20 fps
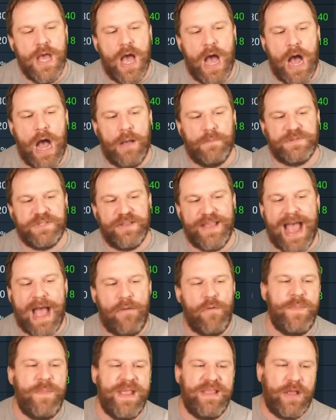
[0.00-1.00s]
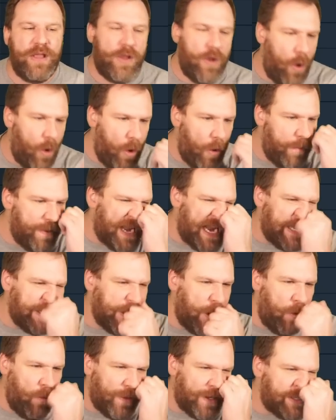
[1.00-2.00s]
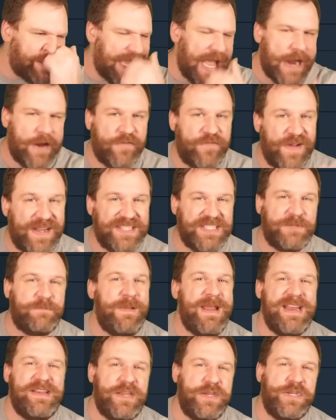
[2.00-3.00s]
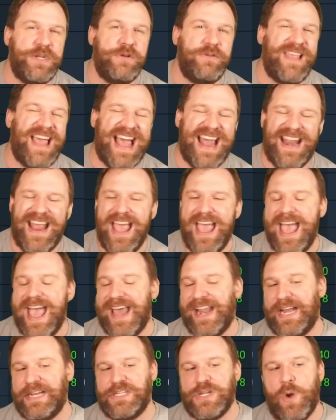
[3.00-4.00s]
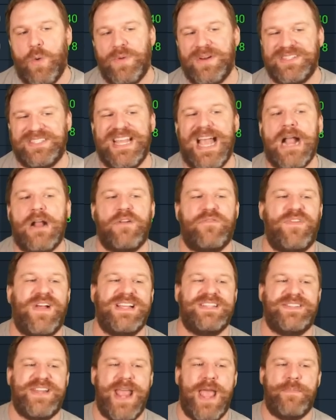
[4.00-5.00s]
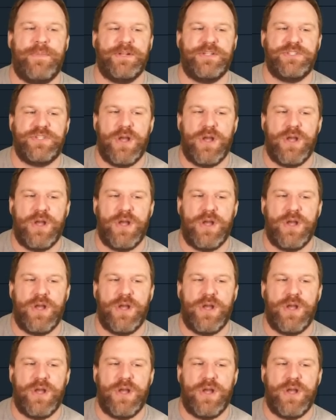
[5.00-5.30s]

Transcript: So that would be the goal, but I don't want to sacrifice speed to do that, and I don't want to sacrifice damage.